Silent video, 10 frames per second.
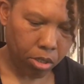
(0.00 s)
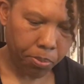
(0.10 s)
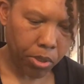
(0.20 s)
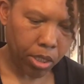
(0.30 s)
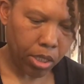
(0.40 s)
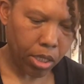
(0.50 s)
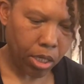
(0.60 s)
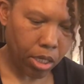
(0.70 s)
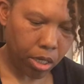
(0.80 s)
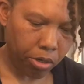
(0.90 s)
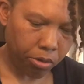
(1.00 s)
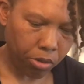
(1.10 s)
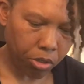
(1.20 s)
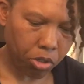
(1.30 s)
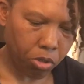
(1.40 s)
put it in here
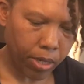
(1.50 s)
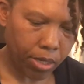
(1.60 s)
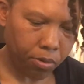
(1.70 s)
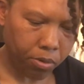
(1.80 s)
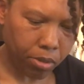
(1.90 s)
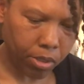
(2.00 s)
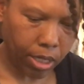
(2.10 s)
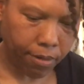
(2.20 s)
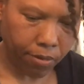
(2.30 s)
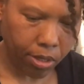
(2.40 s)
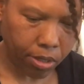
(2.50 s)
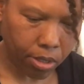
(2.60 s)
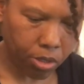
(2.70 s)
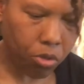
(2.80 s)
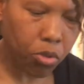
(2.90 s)
just so I don't save it,
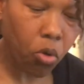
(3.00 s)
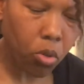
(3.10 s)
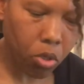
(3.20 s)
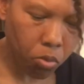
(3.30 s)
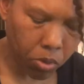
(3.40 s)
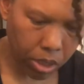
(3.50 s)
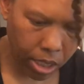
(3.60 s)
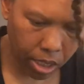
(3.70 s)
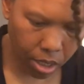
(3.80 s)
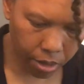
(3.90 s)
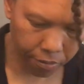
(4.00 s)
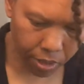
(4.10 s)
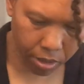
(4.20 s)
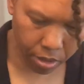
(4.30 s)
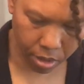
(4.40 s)
don't lose any of it.